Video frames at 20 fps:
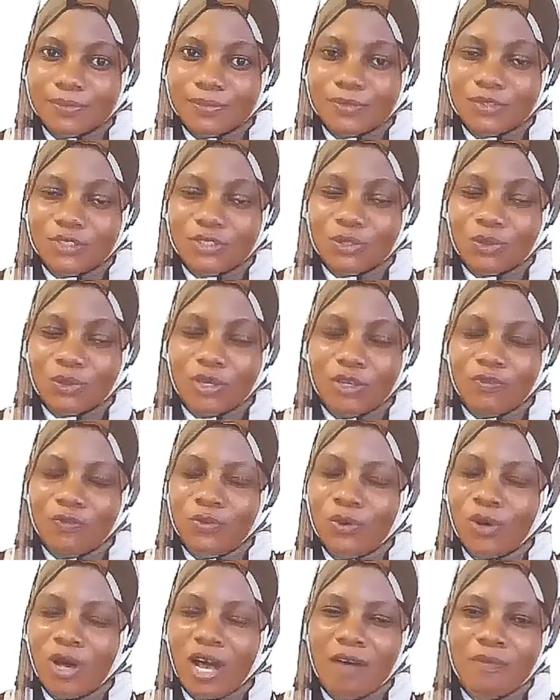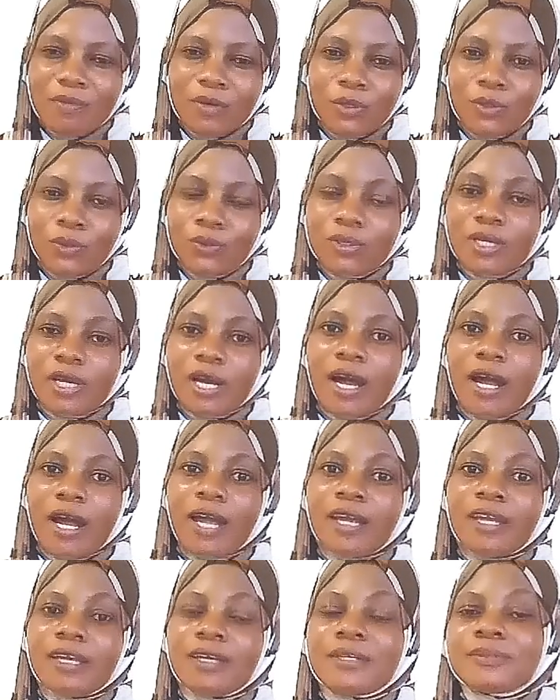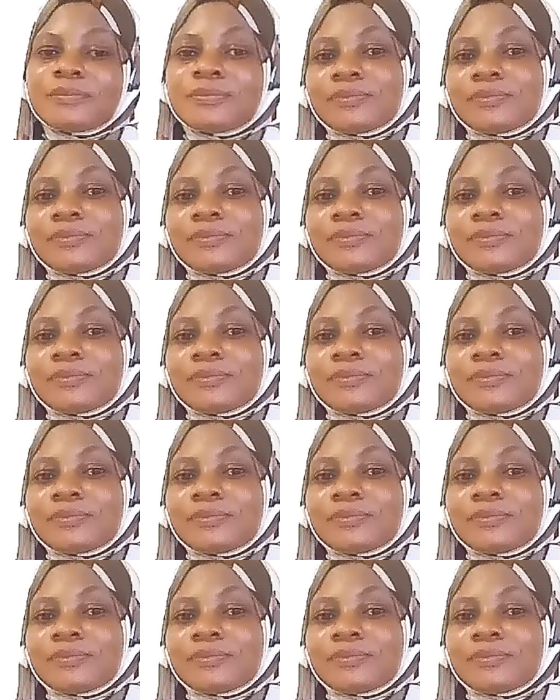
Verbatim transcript: So if you have a good guy